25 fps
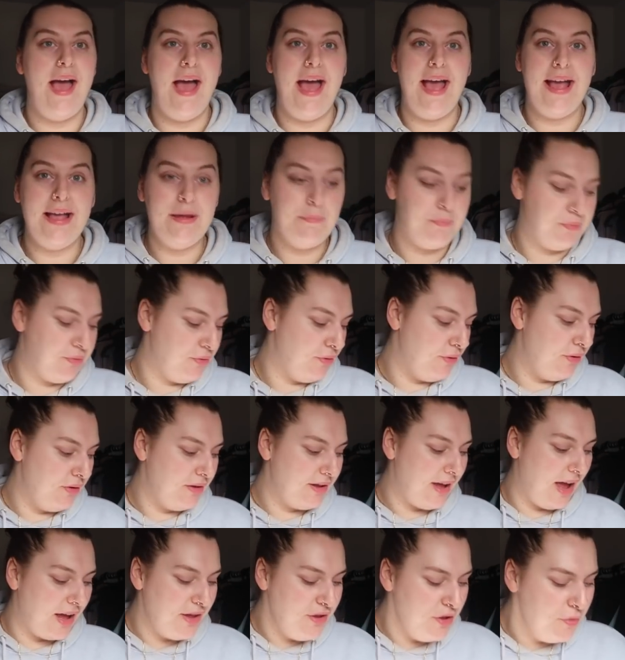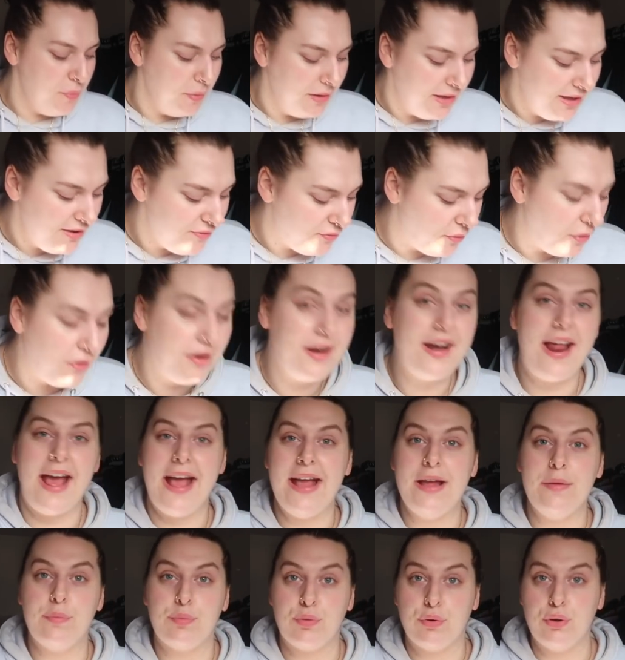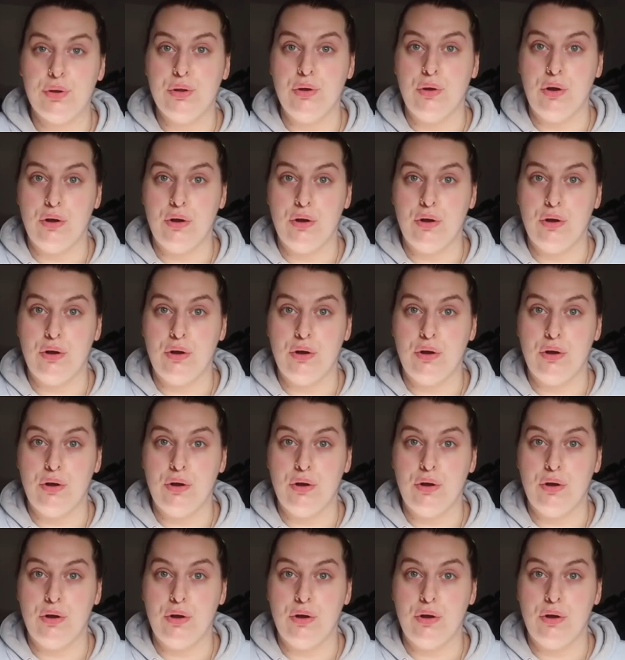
April. Can you believe we're in April